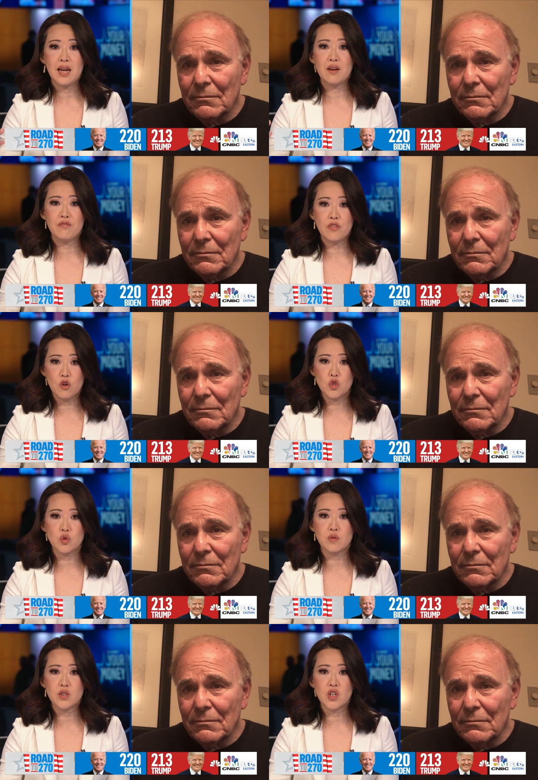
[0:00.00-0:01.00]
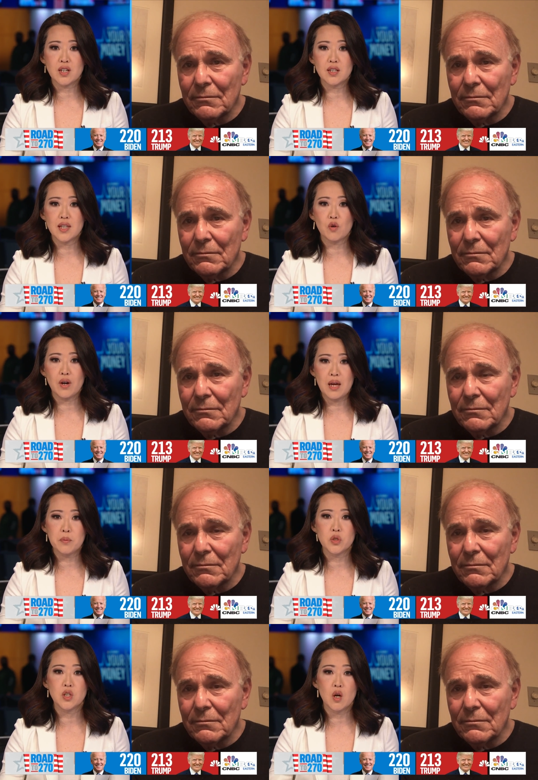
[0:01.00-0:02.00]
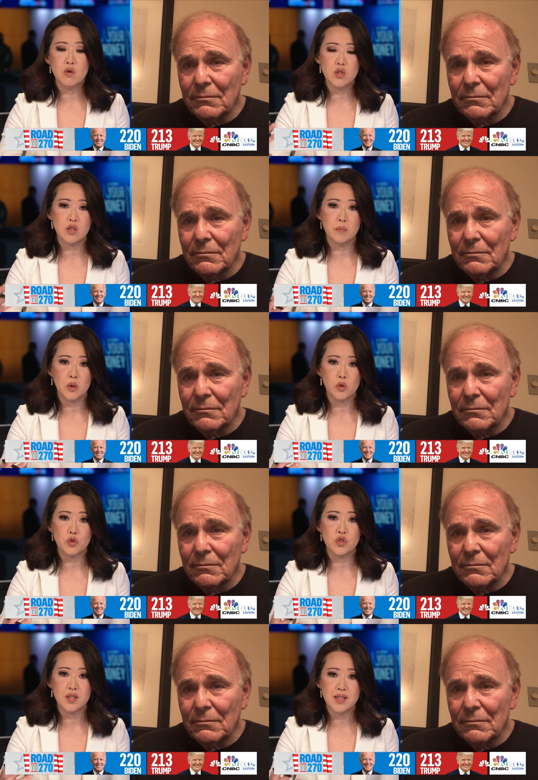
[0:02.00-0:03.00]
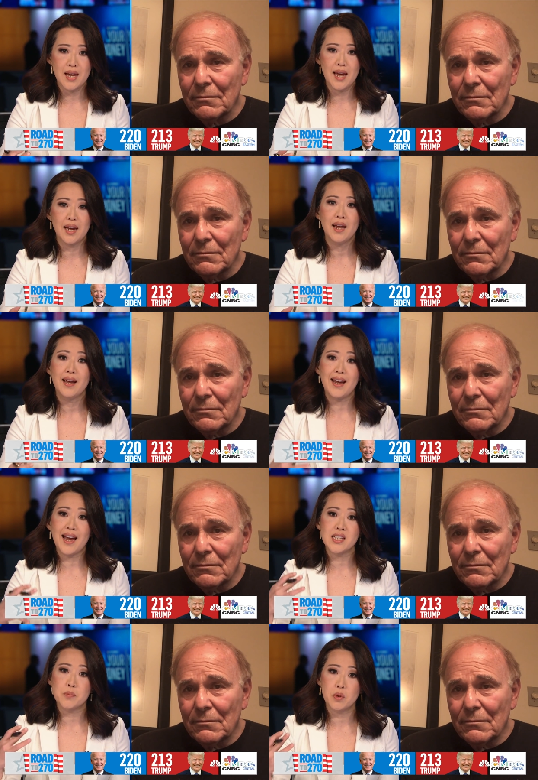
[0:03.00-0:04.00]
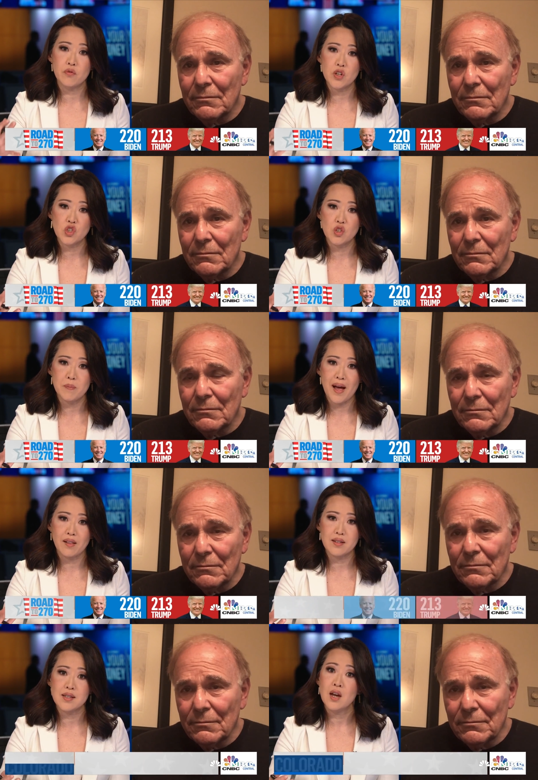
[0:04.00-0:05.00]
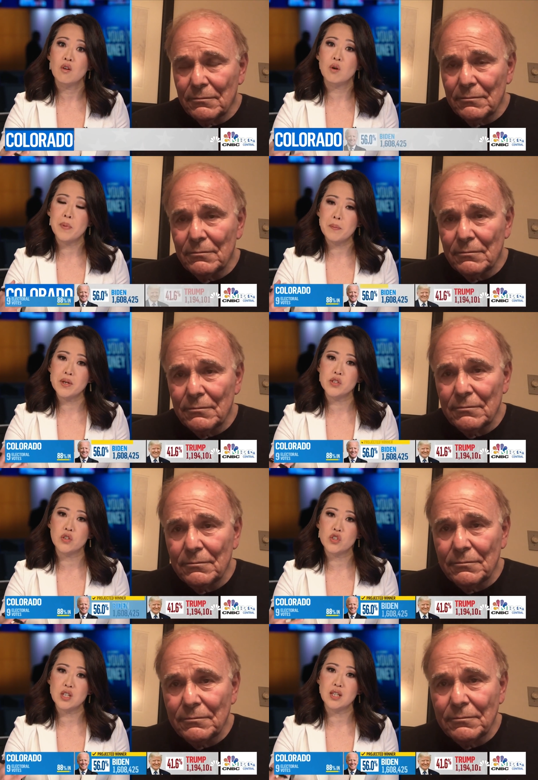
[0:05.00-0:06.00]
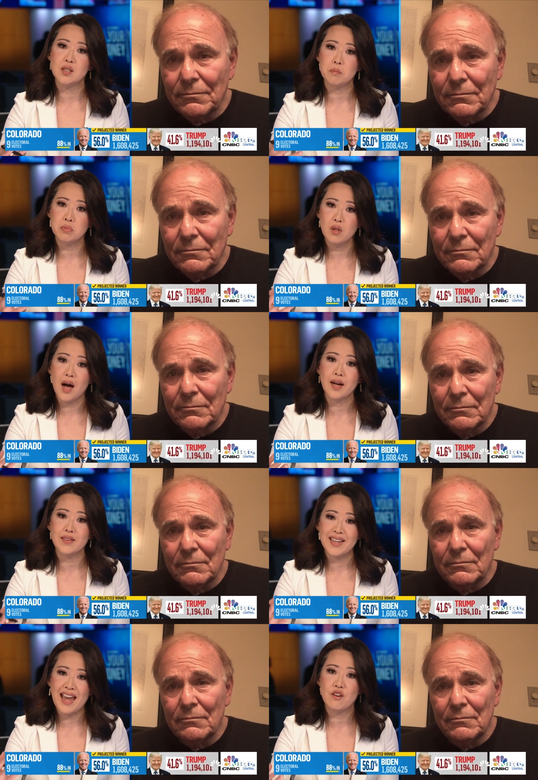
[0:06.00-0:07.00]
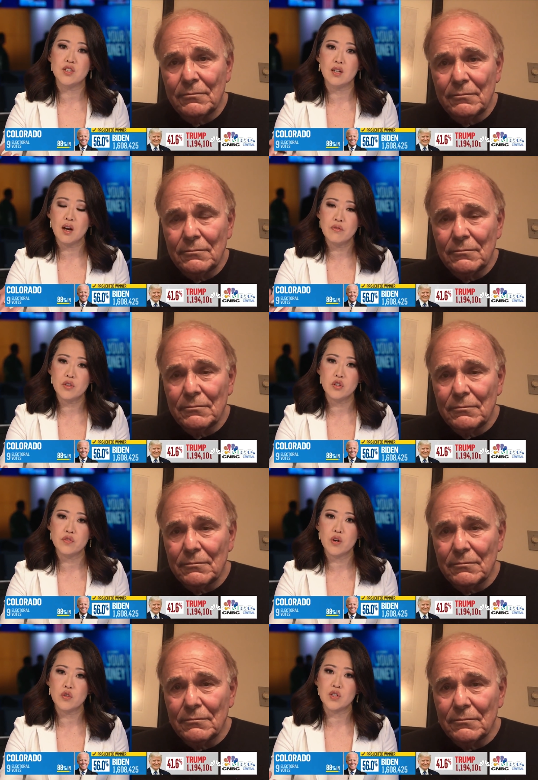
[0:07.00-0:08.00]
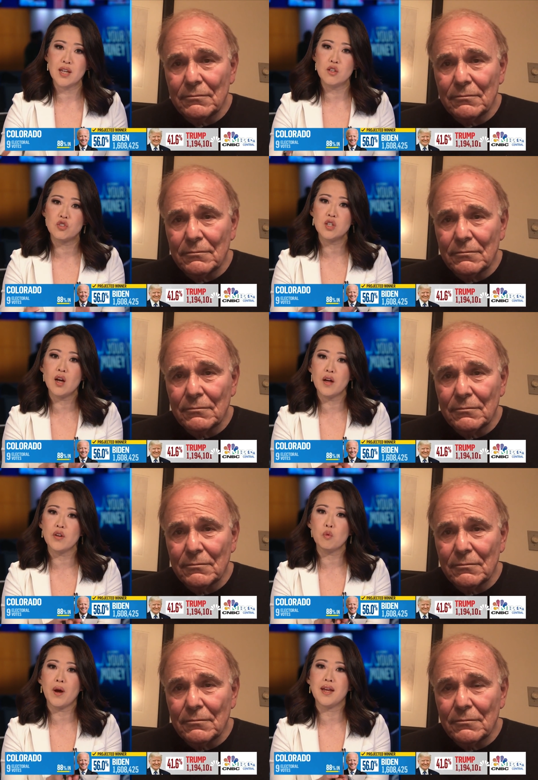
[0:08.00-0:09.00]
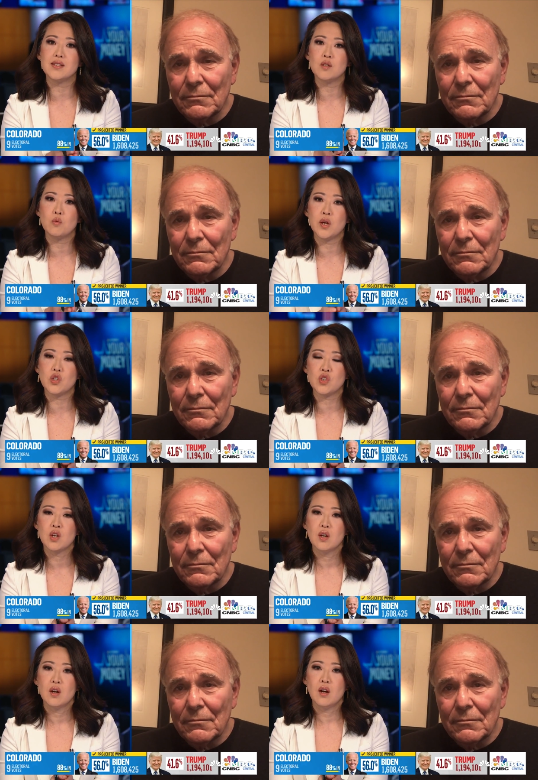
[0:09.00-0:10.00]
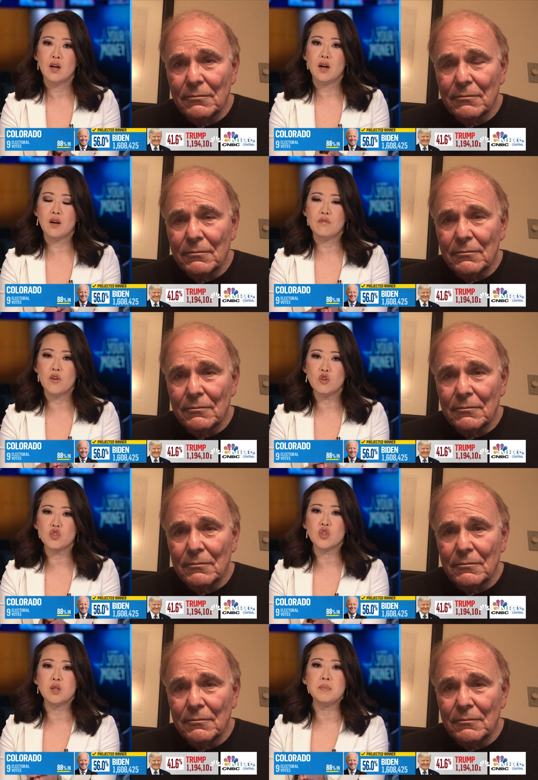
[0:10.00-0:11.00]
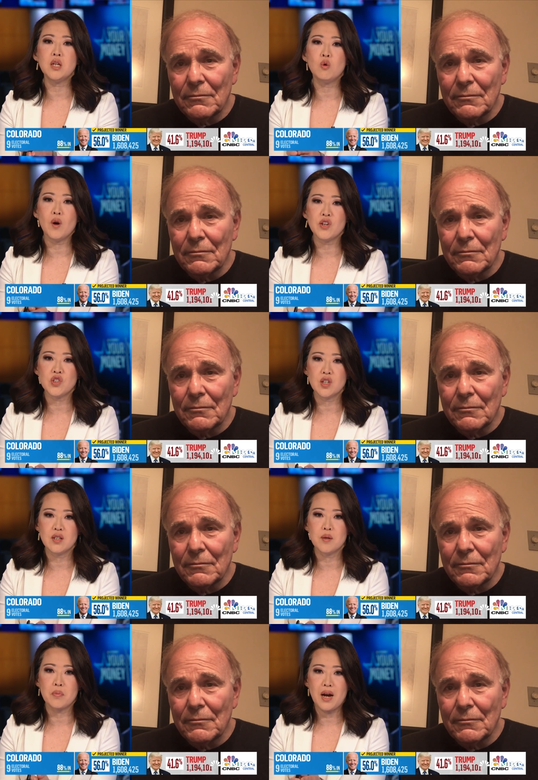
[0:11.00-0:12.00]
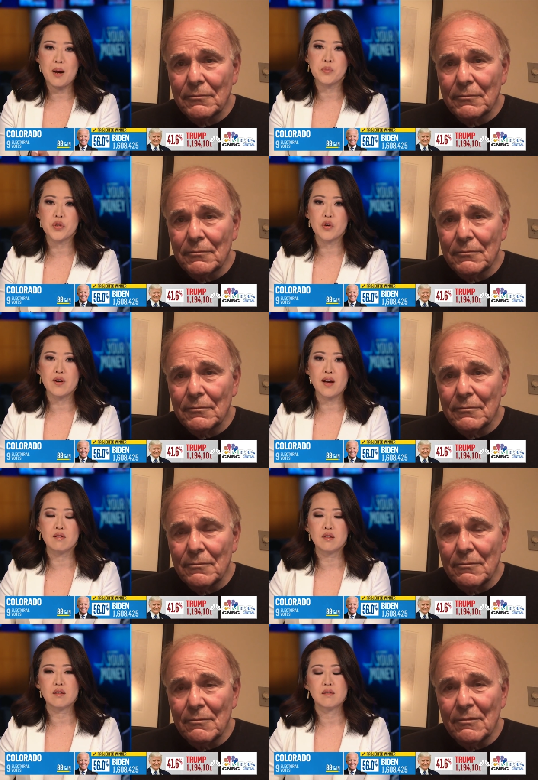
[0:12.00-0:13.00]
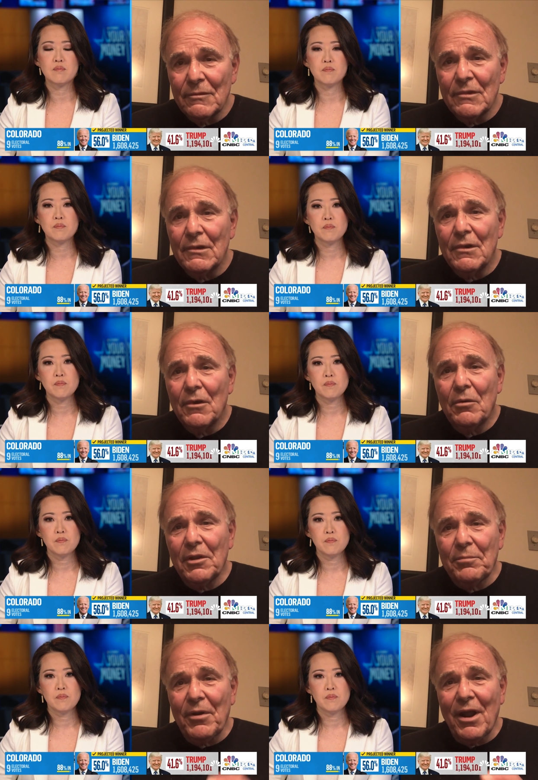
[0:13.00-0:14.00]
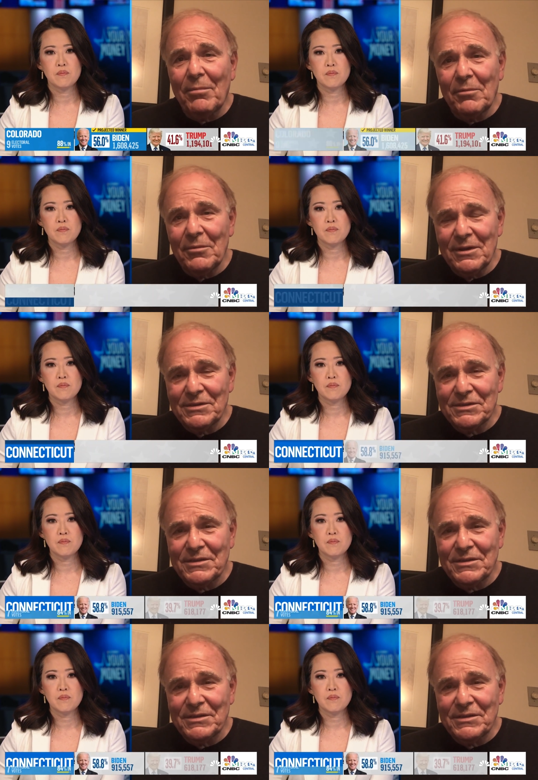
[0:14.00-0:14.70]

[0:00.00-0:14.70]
Speaker 1: if those were rejected, they were able to go into the polls today, cast provisional ballots. Republicans are seeking to block the counting of those votes. Can you see other ways in which votes could be questioned and perhaps thrown out?
Speaker 2: Well, the problem was